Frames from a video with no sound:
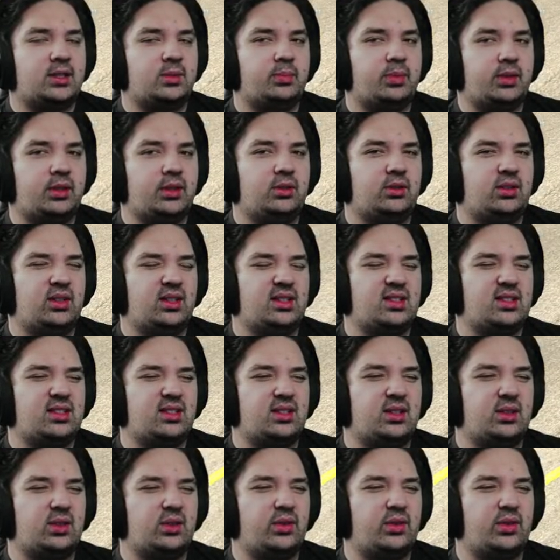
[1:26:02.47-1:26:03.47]
but you can
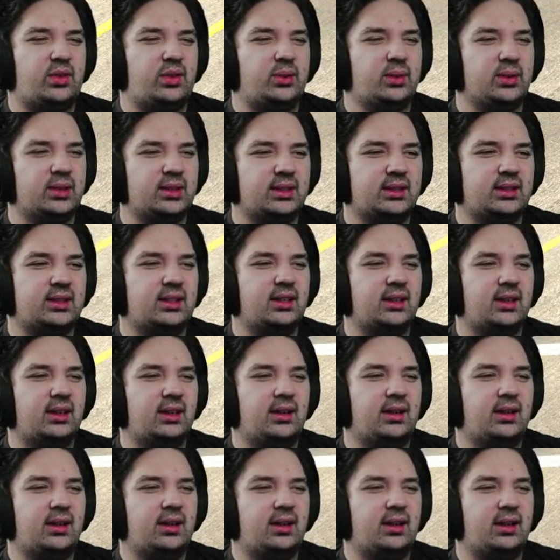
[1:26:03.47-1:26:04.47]
still do it,
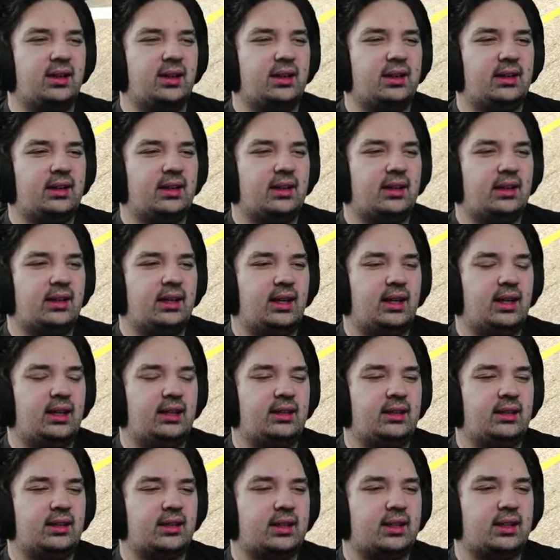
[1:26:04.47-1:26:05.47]

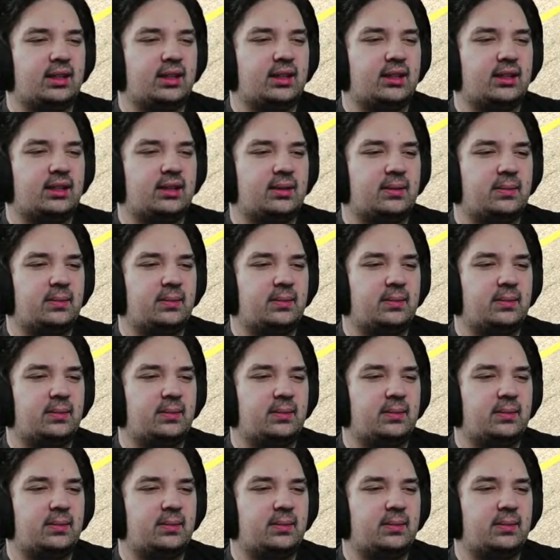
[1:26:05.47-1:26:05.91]
and uh,